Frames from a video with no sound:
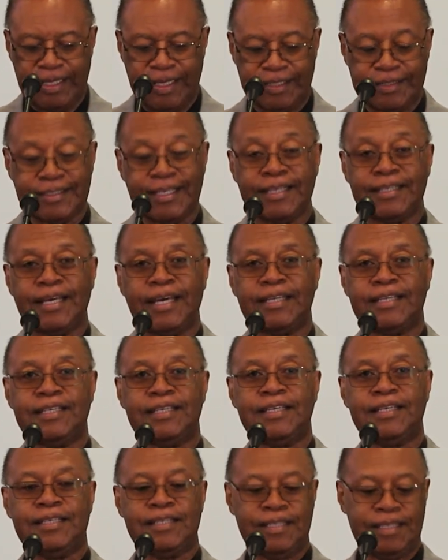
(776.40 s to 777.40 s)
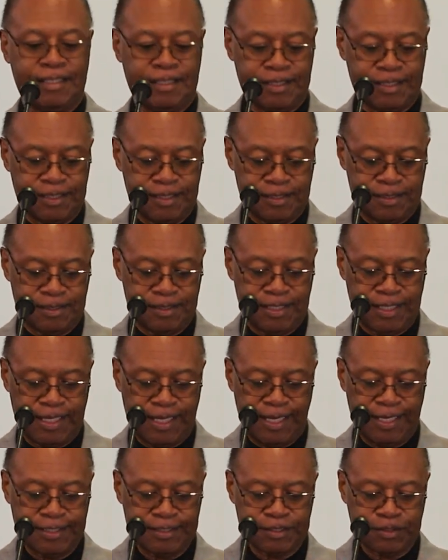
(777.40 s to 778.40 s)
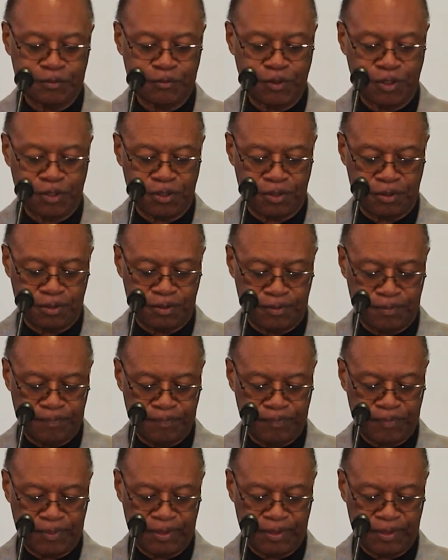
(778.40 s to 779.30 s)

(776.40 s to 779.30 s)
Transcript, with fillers: said that in, in, in the ancient world,